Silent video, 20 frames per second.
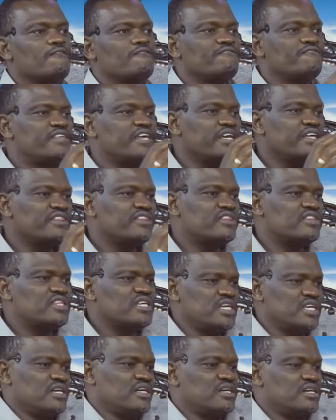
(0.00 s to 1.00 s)
they
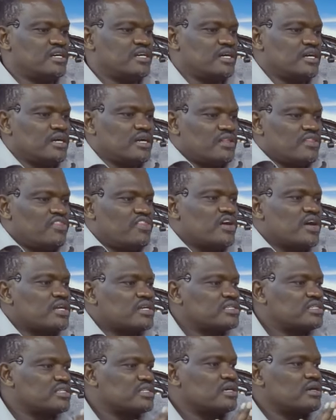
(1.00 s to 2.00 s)
think
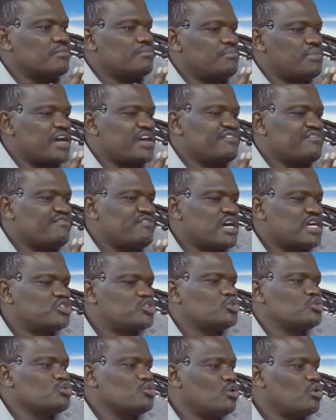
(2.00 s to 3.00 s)
that by
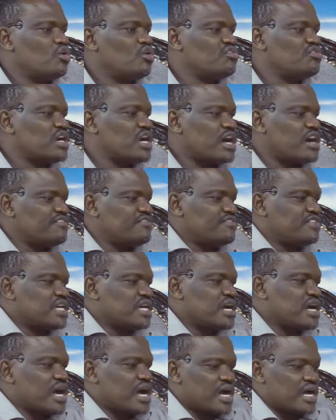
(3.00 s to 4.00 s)
virtue of
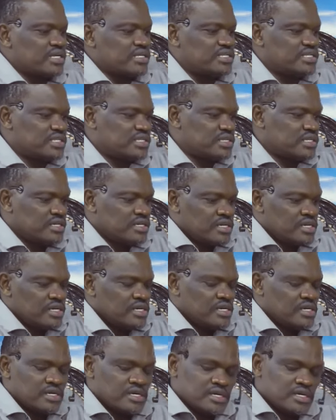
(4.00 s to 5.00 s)
having had
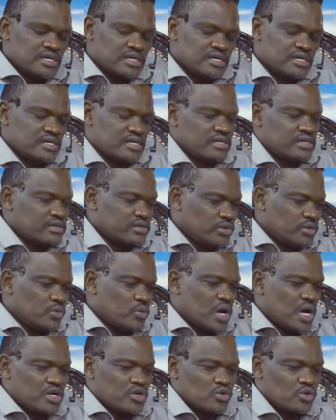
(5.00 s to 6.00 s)

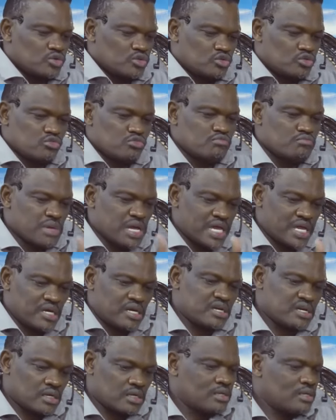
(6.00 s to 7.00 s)
one or two
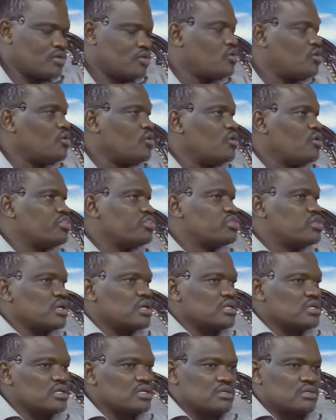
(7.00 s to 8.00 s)
men or
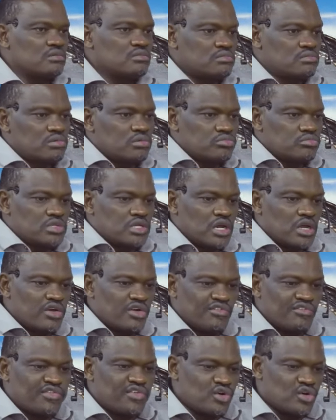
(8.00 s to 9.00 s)
three
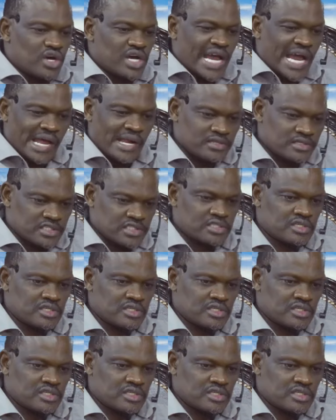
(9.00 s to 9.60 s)
or four girls,